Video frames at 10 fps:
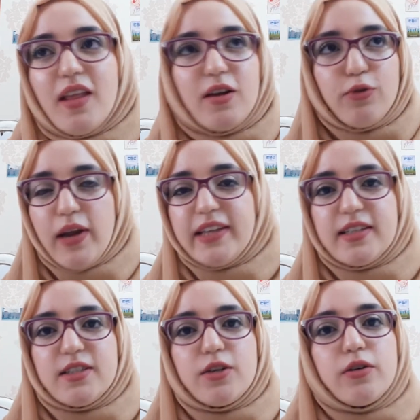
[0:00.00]

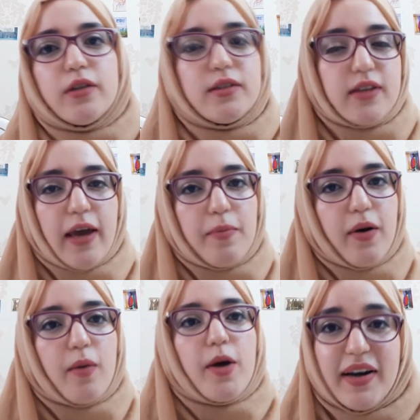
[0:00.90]
related to
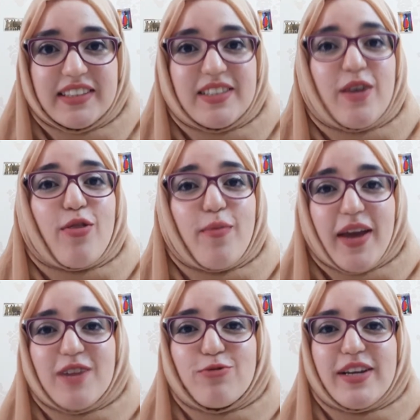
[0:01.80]
K-pop. But the
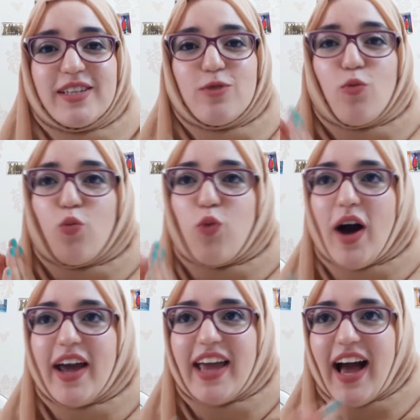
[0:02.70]
main reason
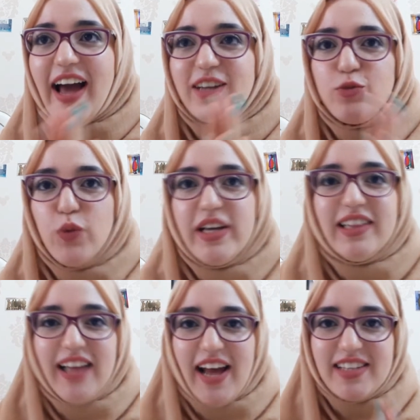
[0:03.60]
why I
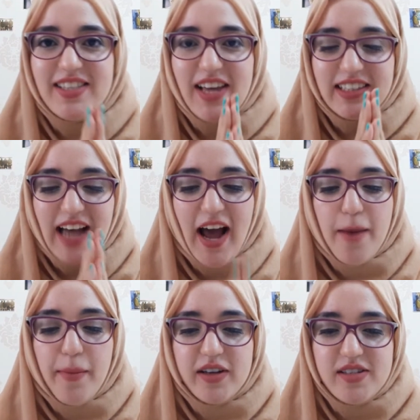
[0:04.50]
realized that I
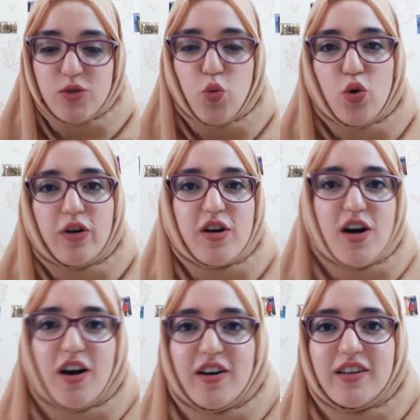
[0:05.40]
must work
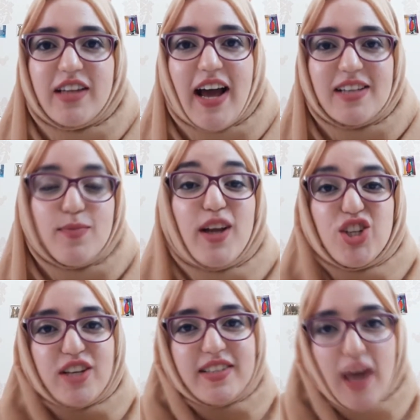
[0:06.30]
hard as much
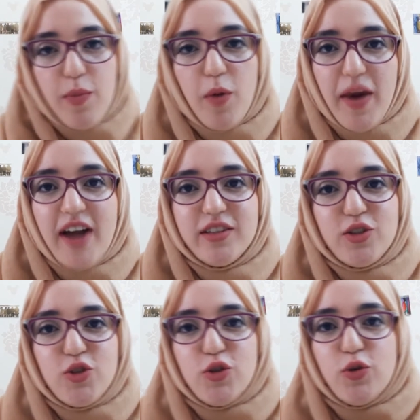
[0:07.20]
as K-pop idols
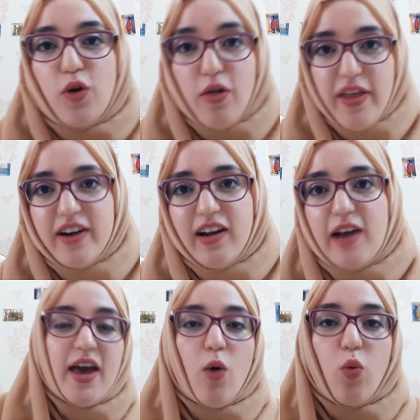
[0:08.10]
do on their life
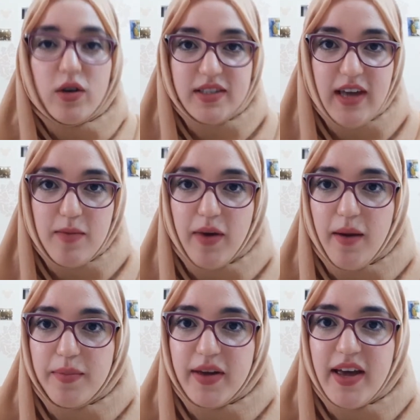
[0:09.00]
was
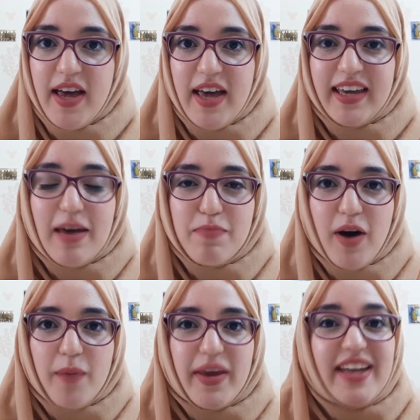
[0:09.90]
K-pop.
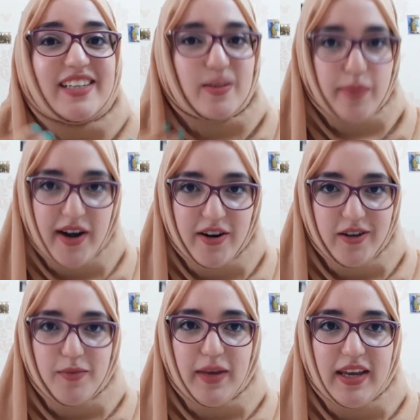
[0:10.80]
K-pop
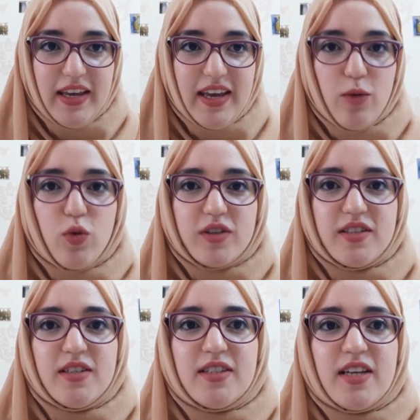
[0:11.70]
inspired me. It
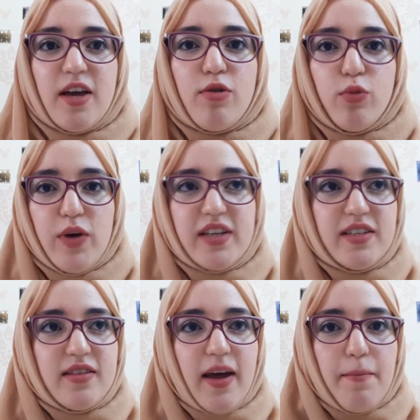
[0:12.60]
wasn't the
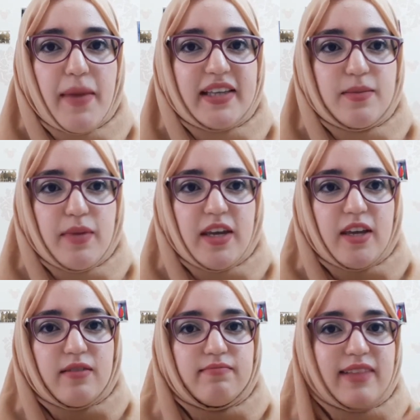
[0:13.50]
reason that makes me
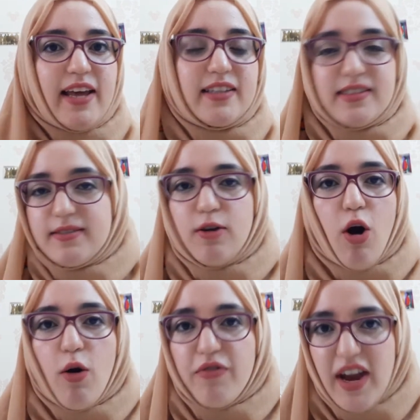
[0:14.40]
let go
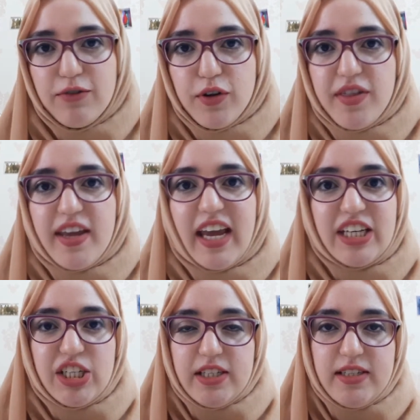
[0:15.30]
of everything and
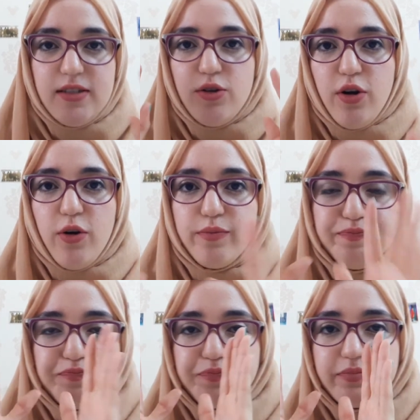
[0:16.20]
just,
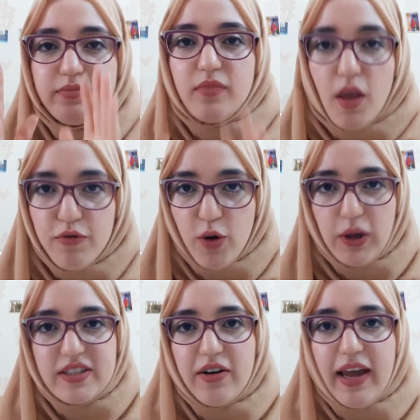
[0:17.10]

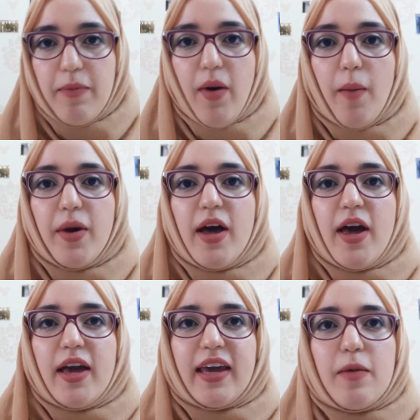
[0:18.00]
focus on K-pop.
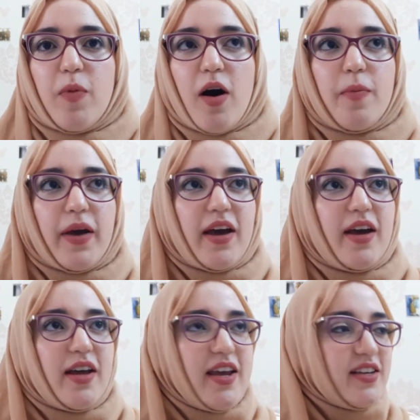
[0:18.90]
K-pop
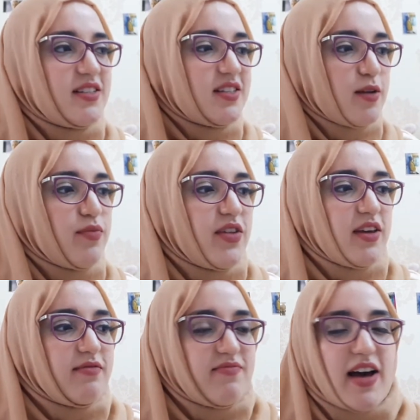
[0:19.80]
is
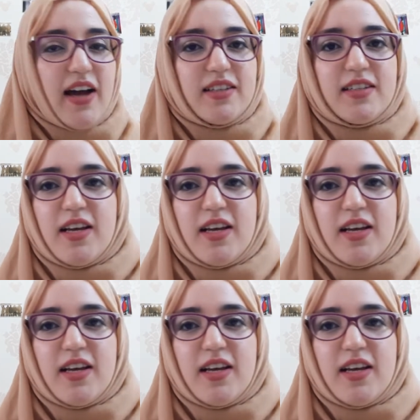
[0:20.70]
something that